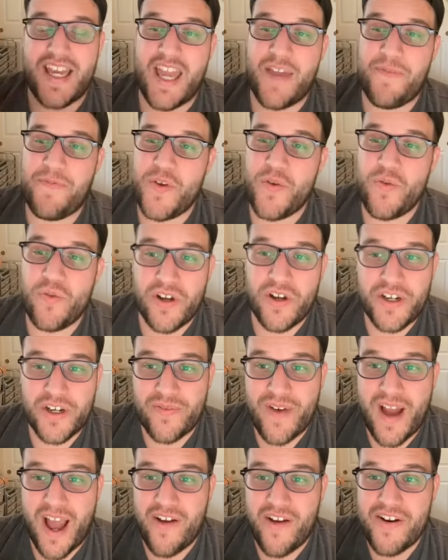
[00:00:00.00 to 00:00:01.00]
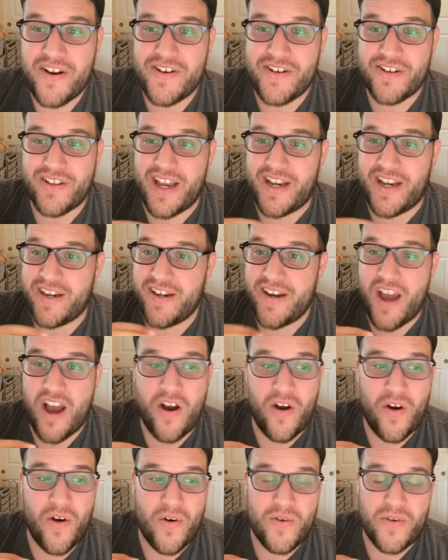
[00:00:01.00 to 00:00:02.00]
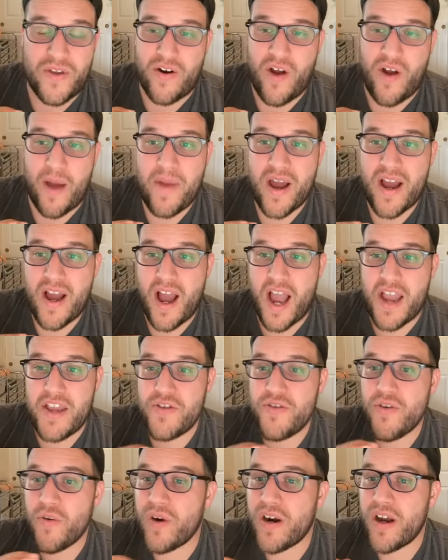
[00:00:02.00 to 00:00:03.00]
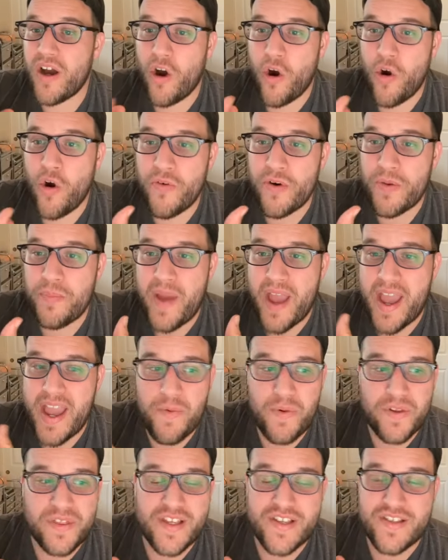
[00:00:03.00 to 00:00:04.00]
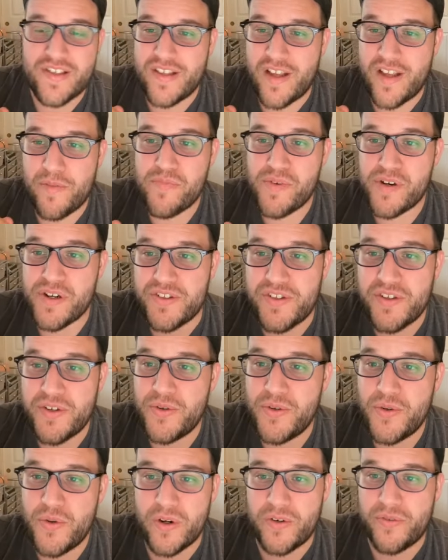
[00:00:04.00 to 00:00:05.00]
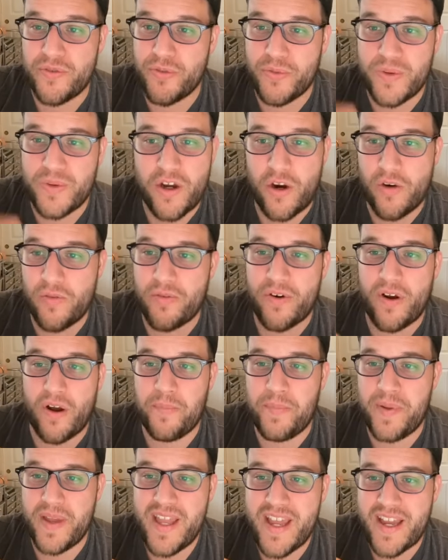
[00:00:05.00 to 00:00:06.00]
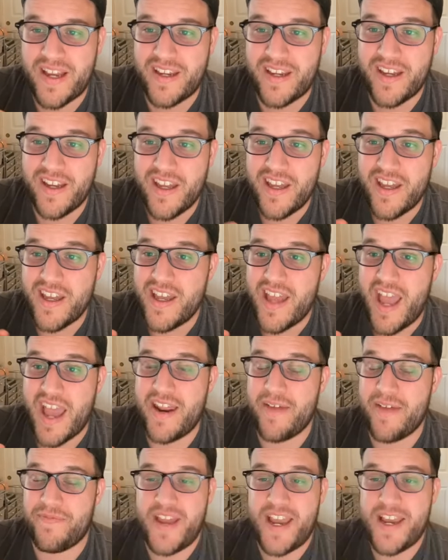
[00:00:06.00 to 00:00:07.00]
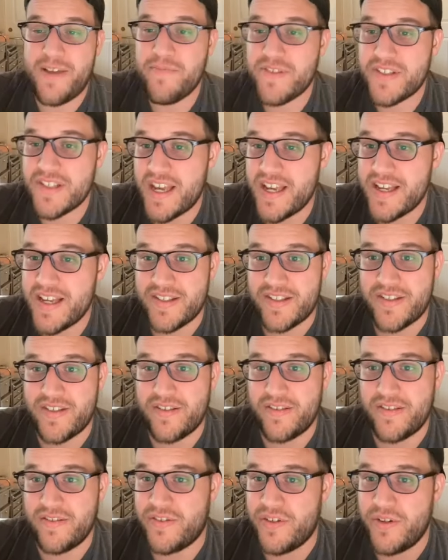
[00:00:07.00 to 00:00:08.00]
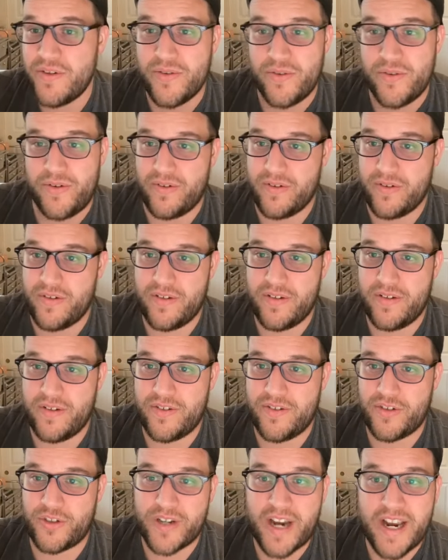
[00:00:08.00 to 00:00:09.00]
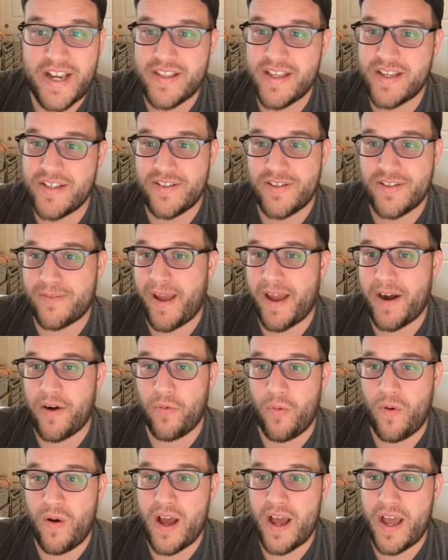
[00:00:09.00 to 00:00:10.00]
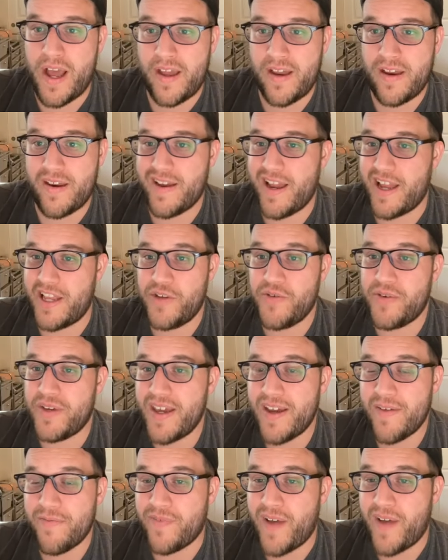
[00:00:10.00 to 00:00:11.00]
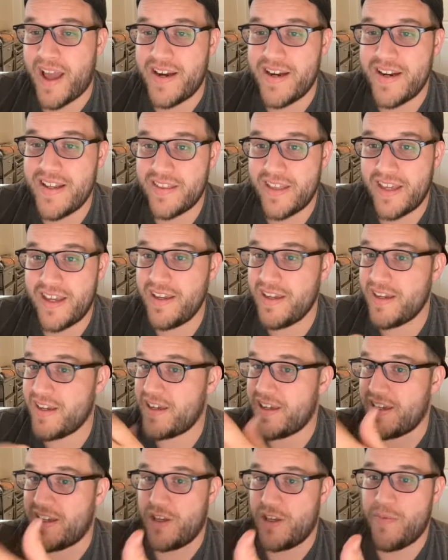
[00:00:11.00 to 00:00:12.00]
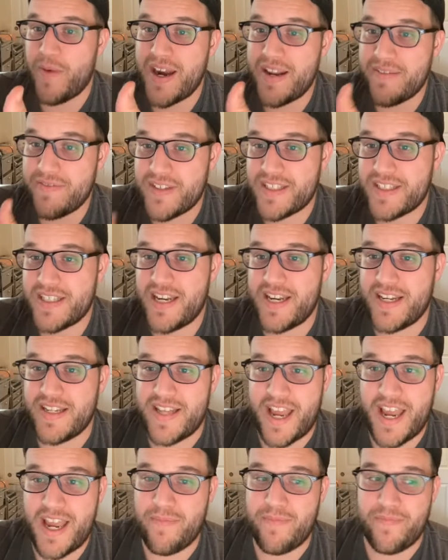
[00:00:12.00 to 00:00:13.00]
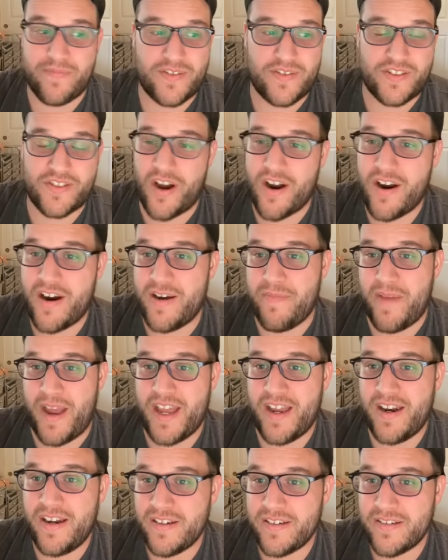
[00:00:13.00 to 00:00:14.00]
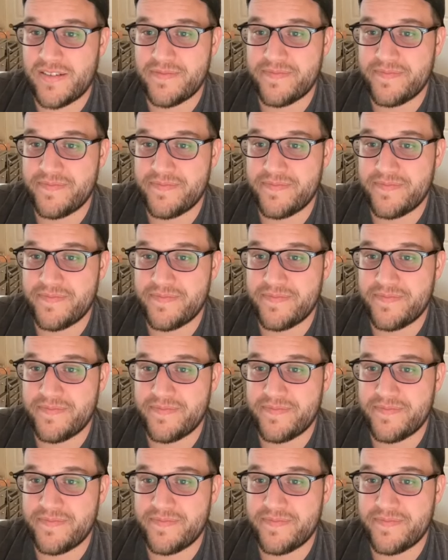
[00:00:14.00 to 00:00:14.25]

if you look around and you're like, no, I'm not, you don't want to overpay with this number 2 or 3 overall pick. And if Dame says, dude, trade this no matter what, and you can't find anything, you might have to say to Dame, sorry, man,